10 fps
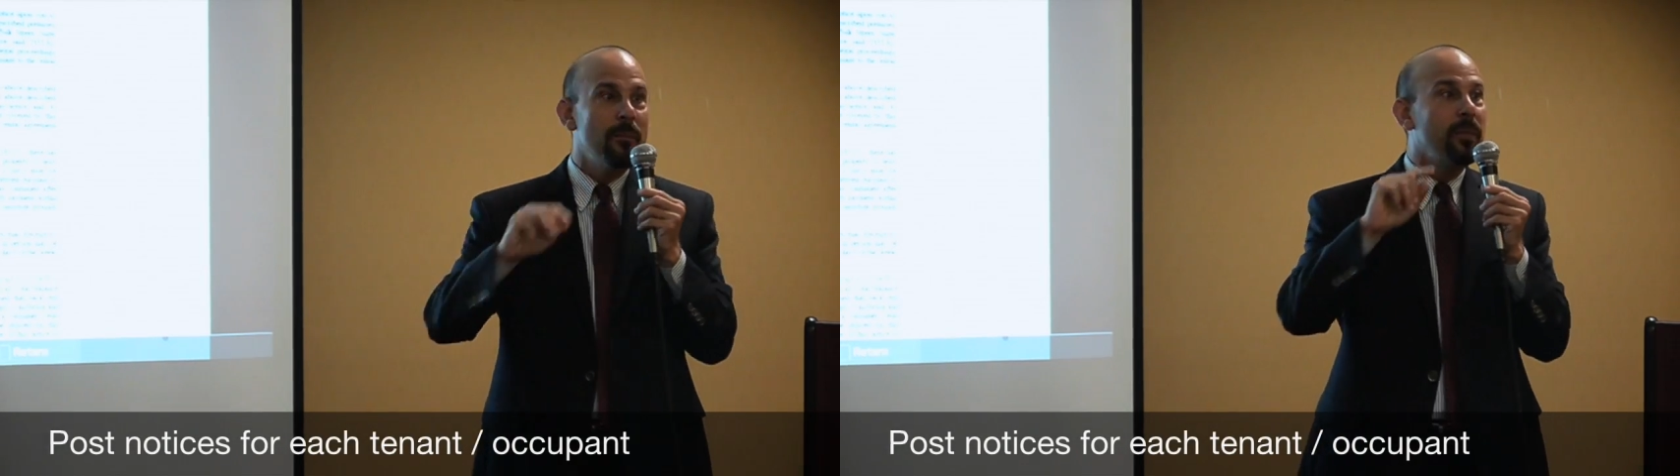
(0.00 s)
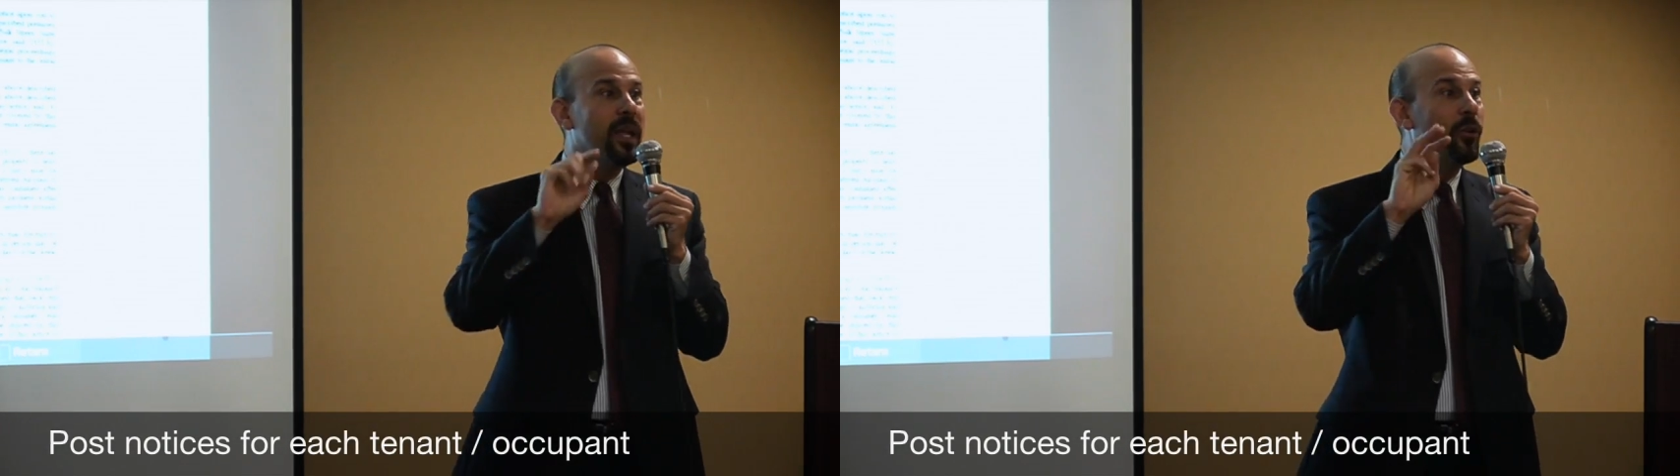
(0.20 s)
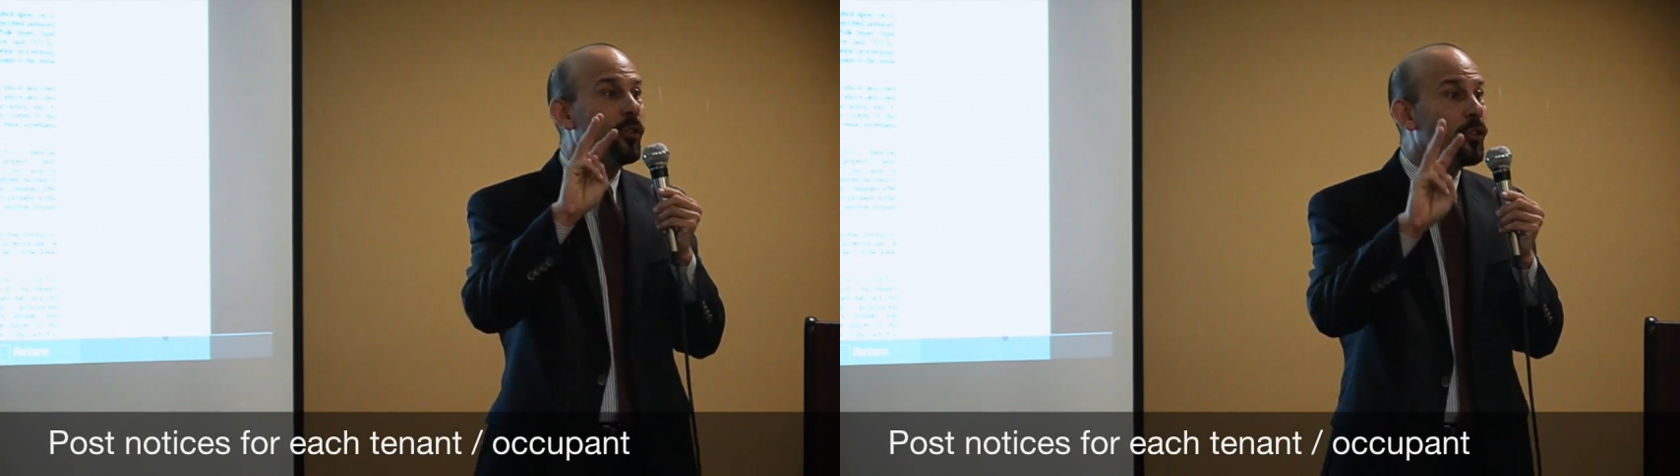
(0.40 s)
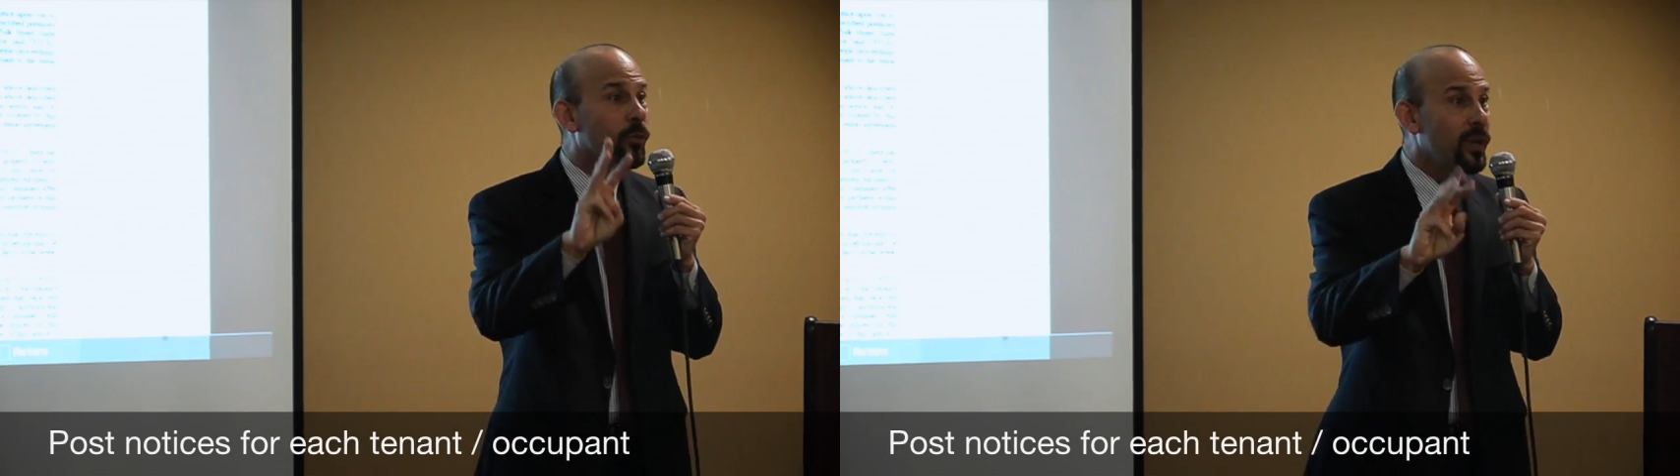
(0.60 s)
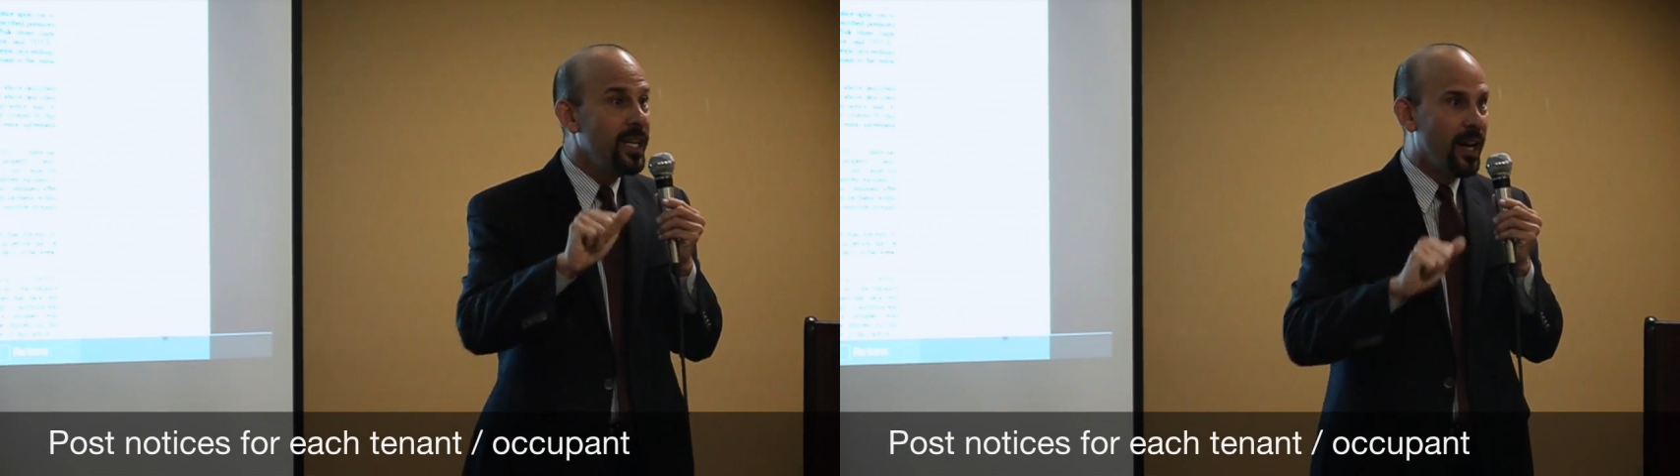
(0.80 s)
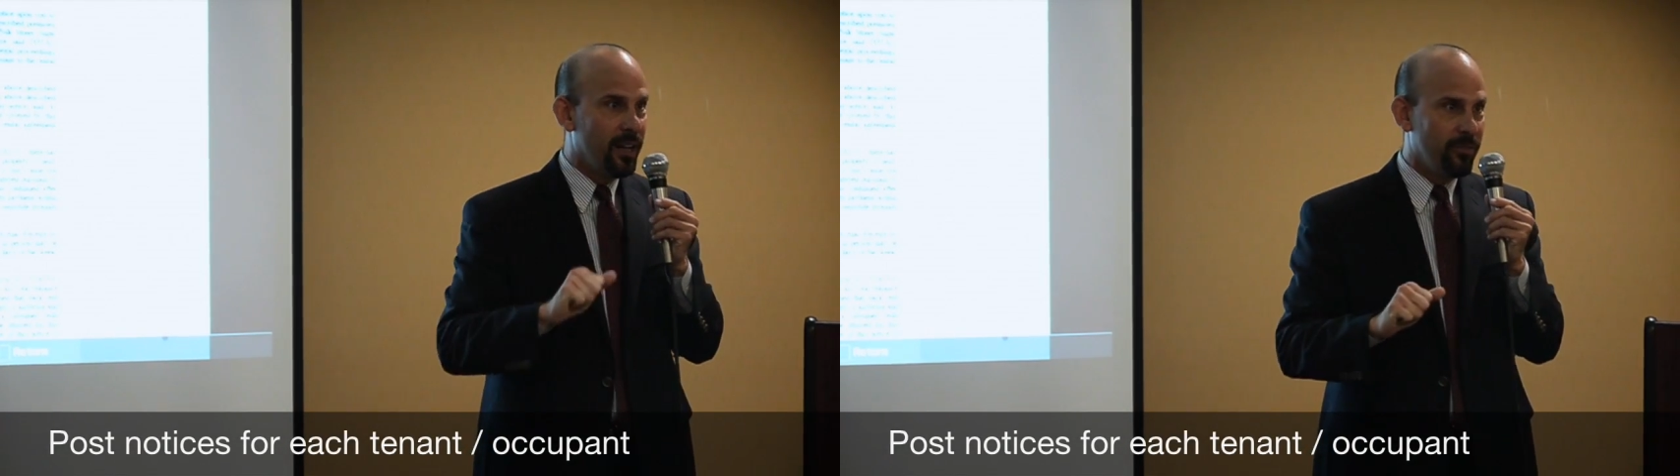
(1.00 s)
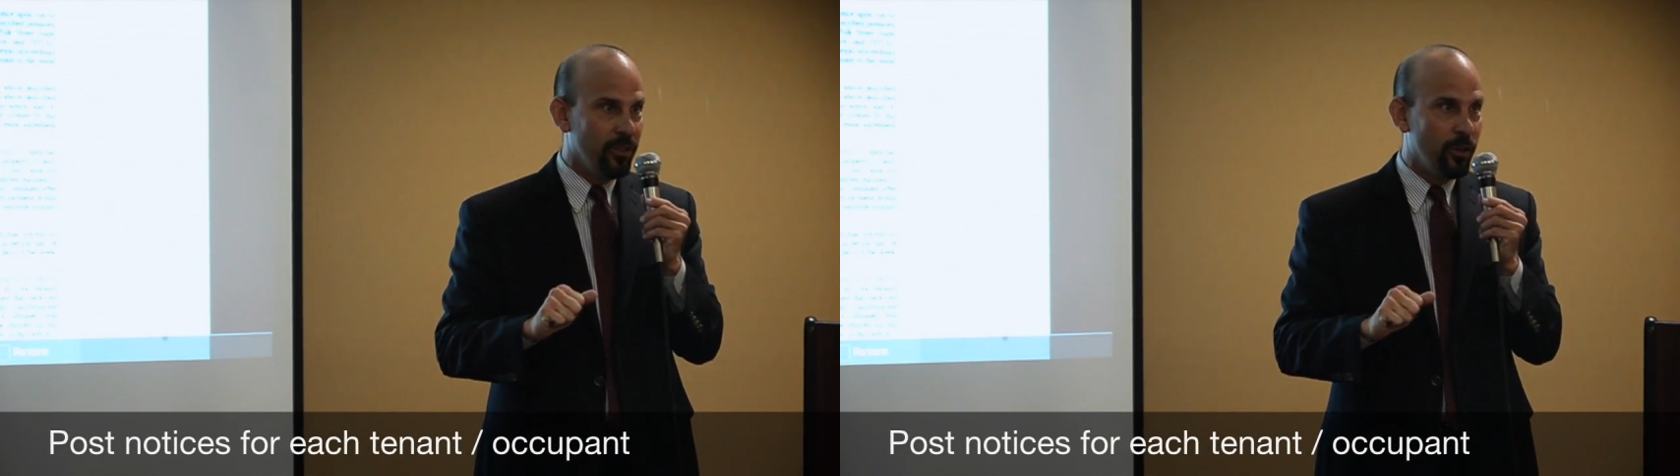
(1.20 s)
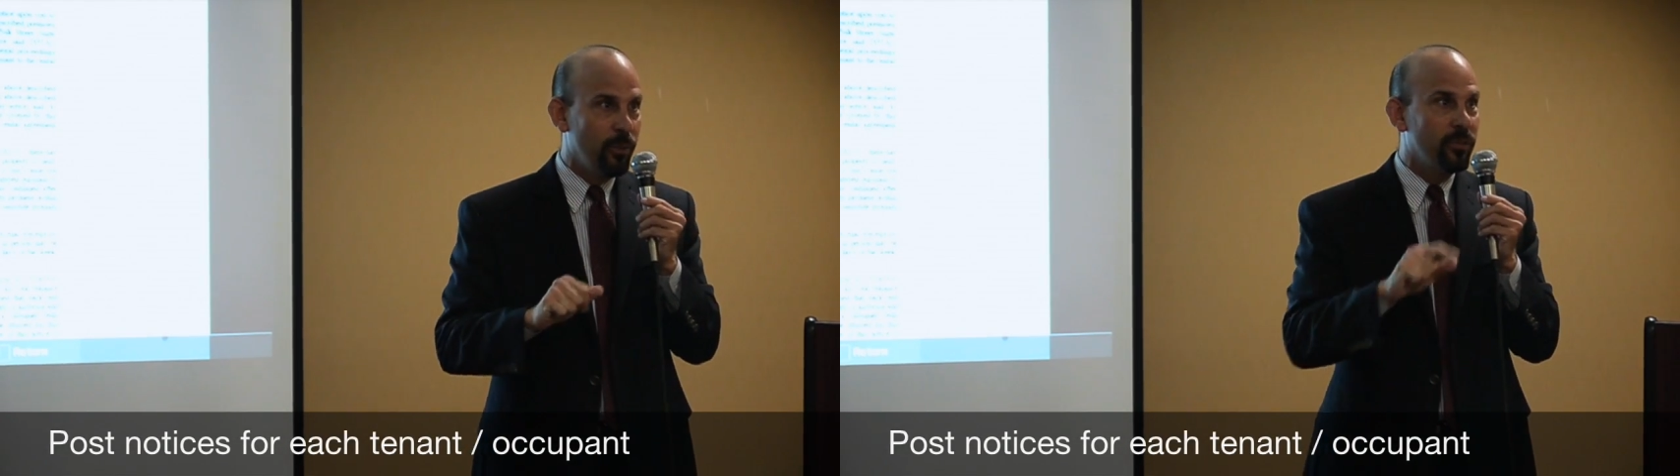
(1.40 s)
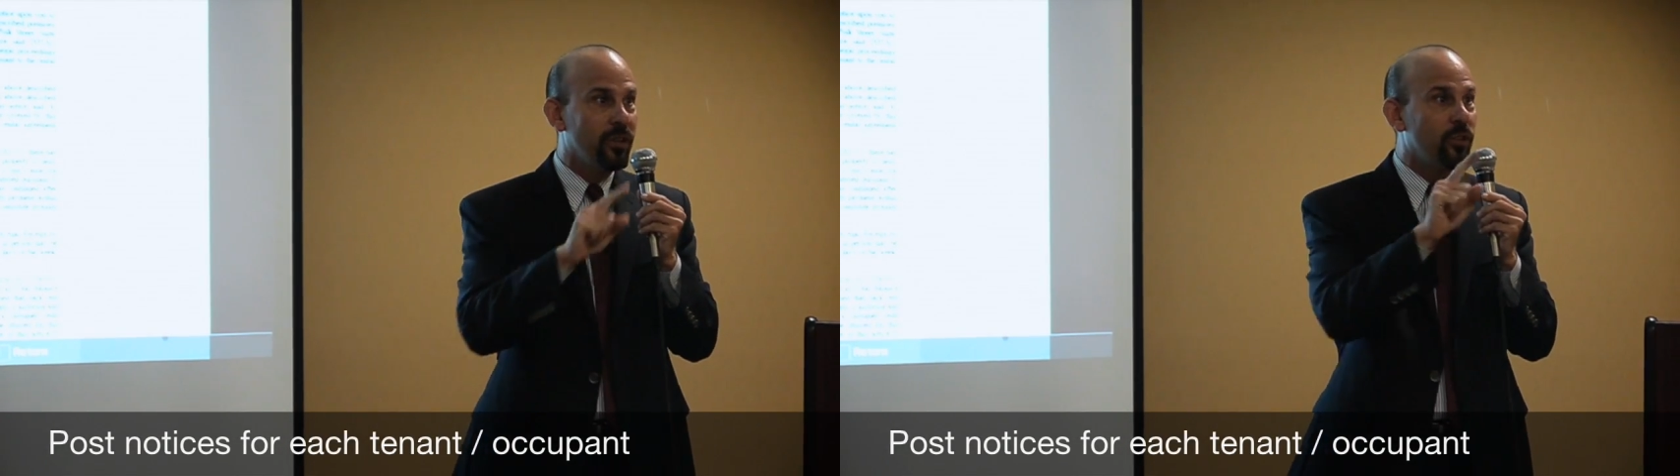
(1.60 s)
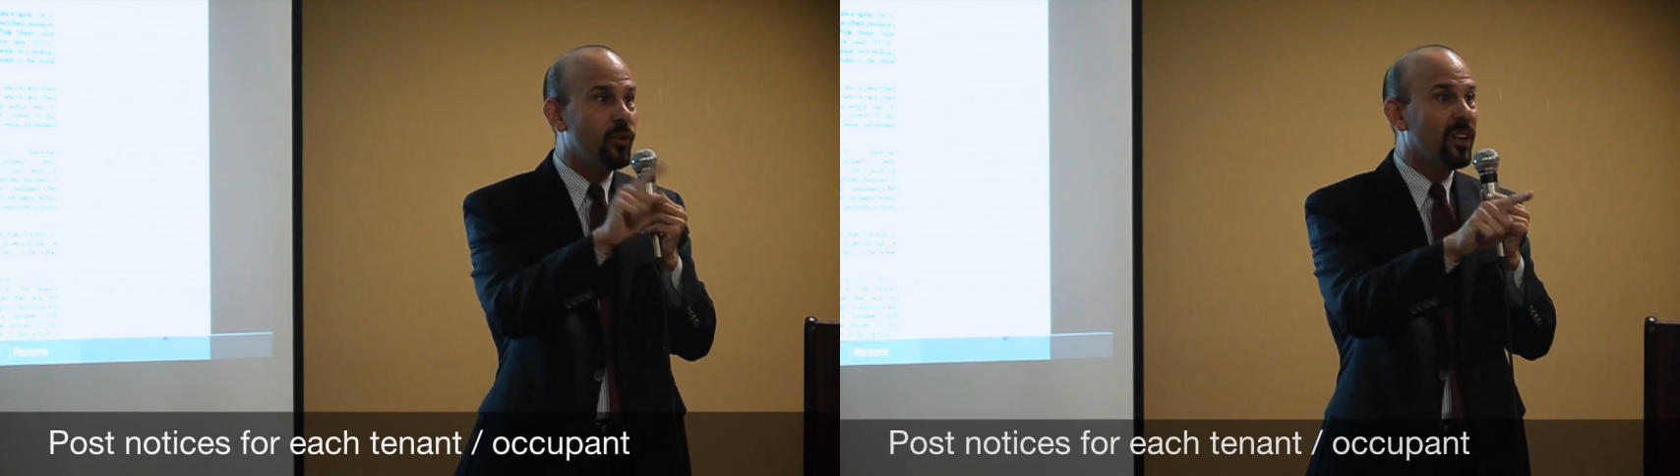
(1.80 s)
mailed 3 envelopes
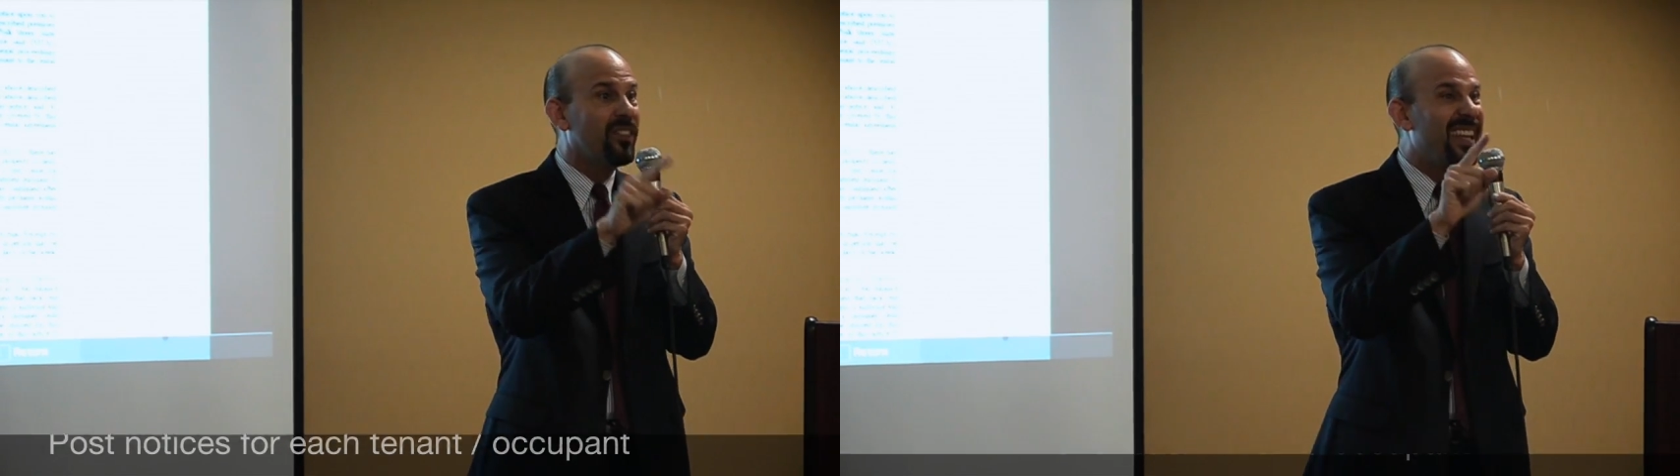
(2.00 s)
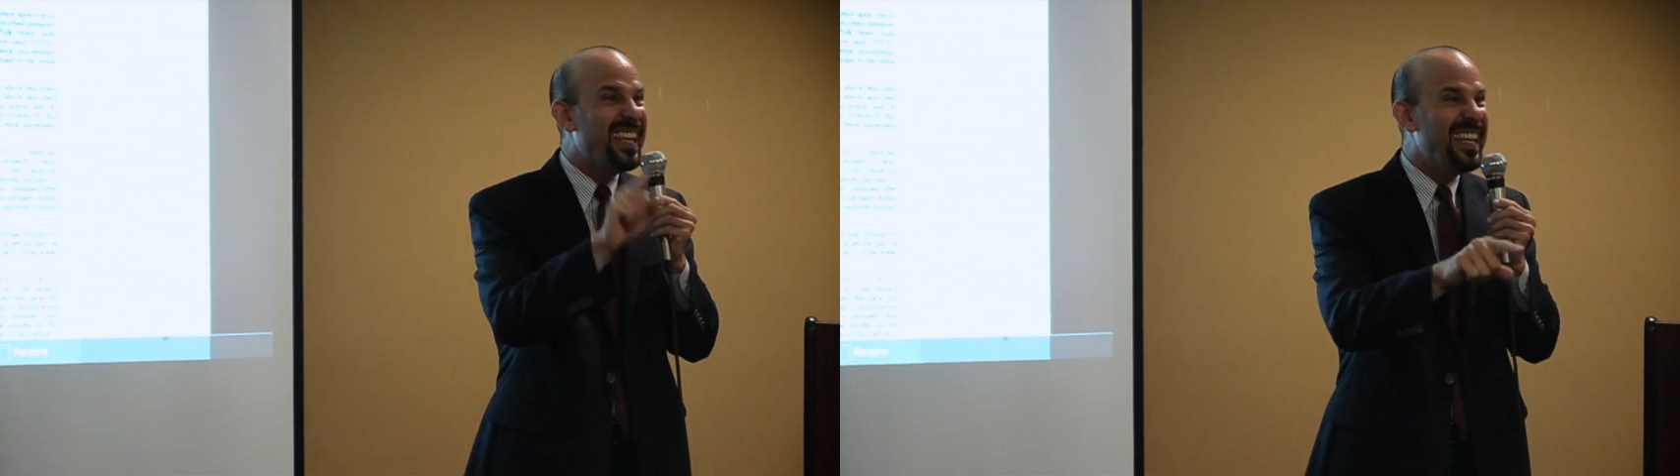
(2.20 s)
addressed to